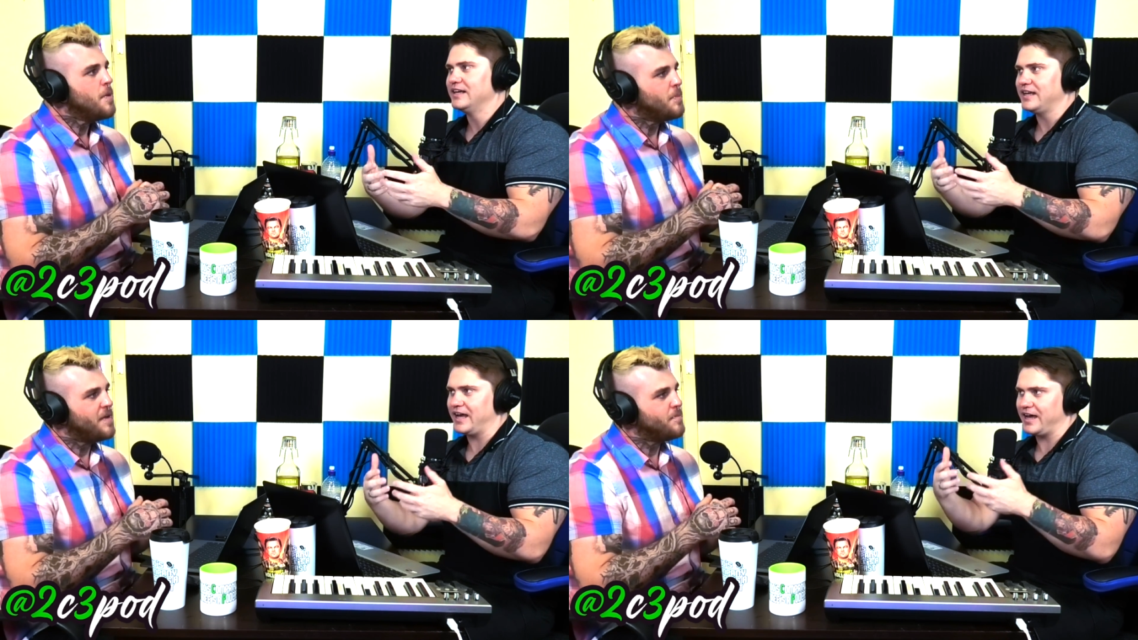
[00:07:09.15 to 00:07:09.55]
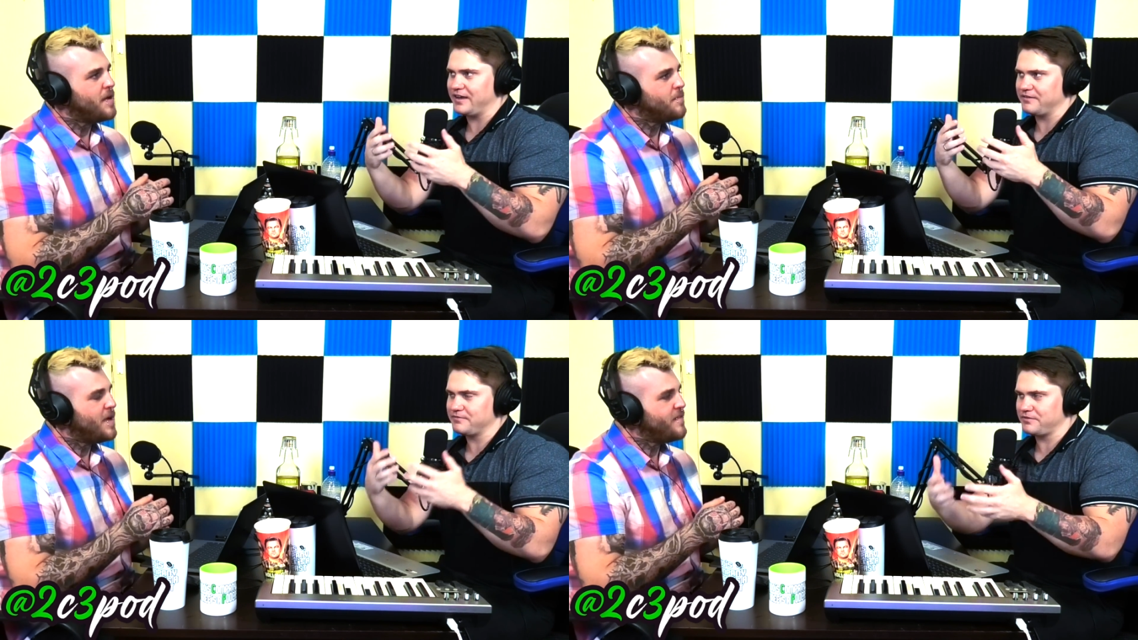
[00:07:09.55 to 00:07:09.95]
Speaker 1: My, uh,
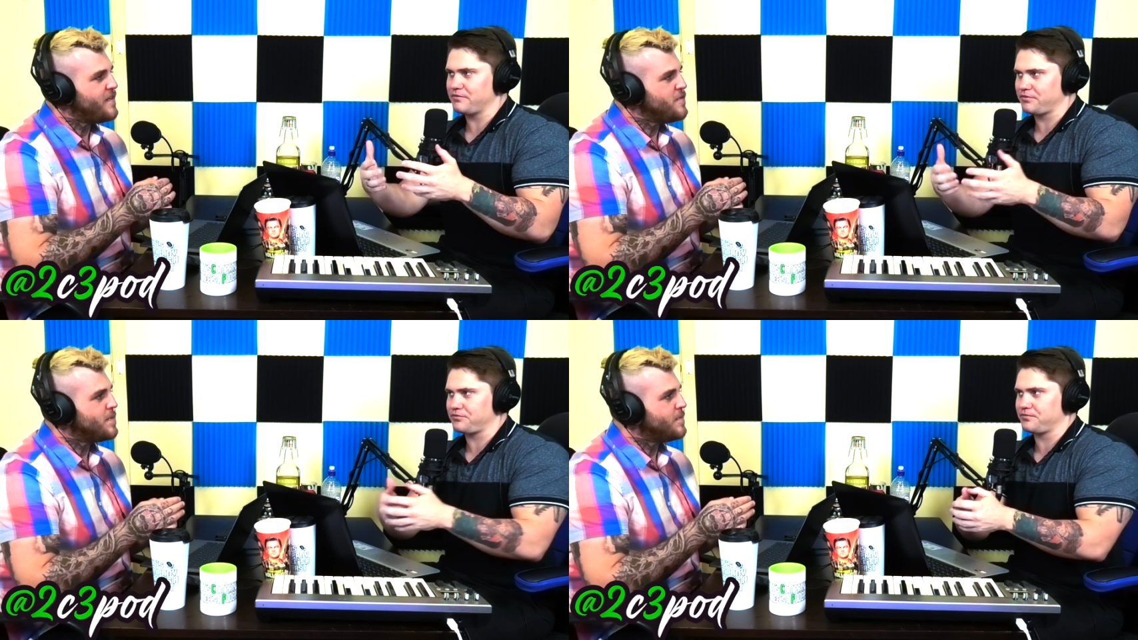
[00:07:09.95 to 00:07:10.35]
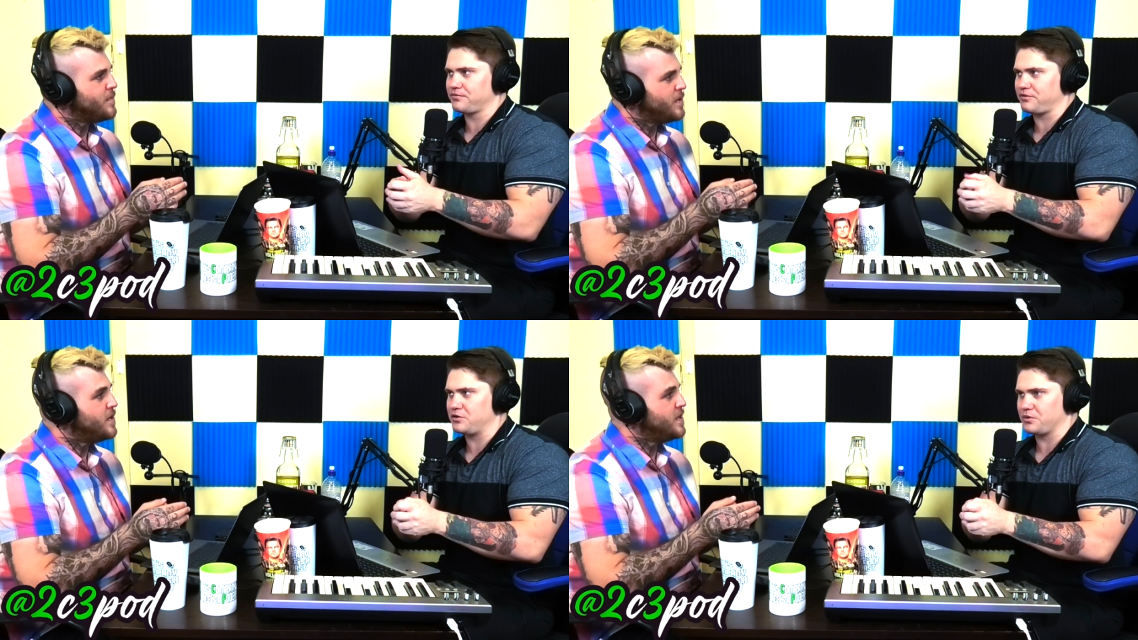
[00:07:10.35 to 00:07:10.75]
my, my favorite
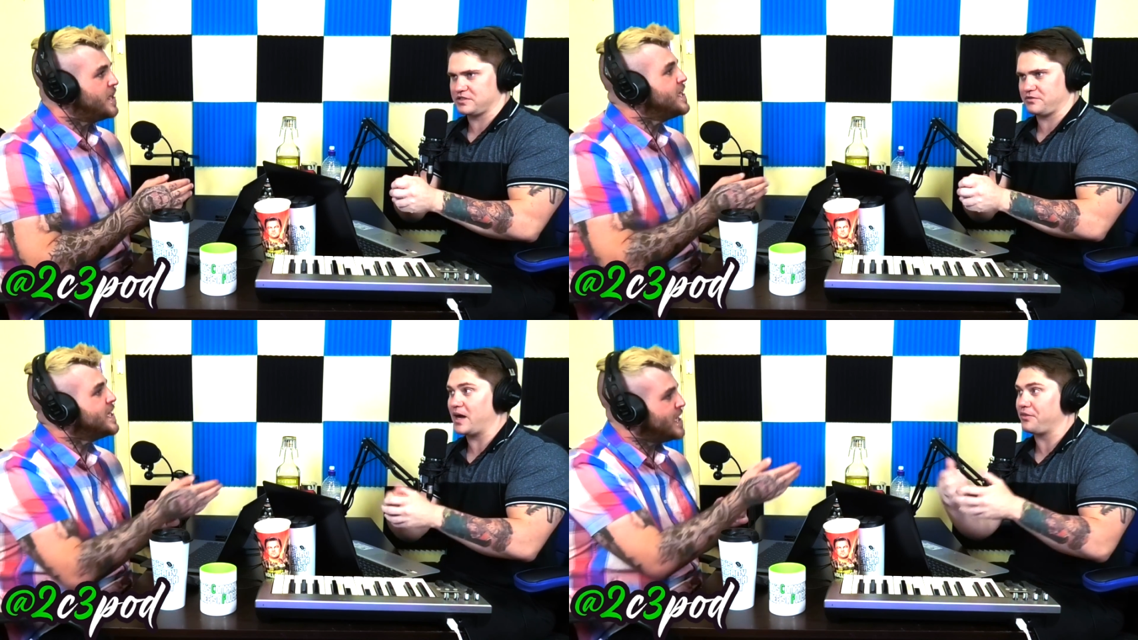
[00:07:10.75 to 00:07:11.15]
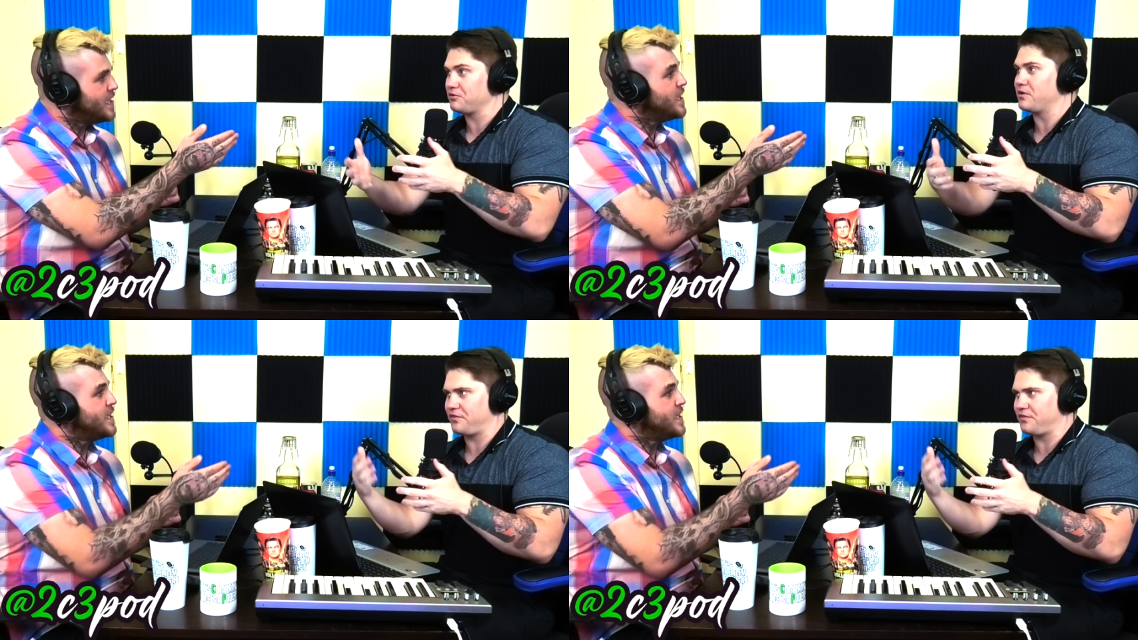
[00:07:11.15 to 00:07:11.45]
three quarters of the way through.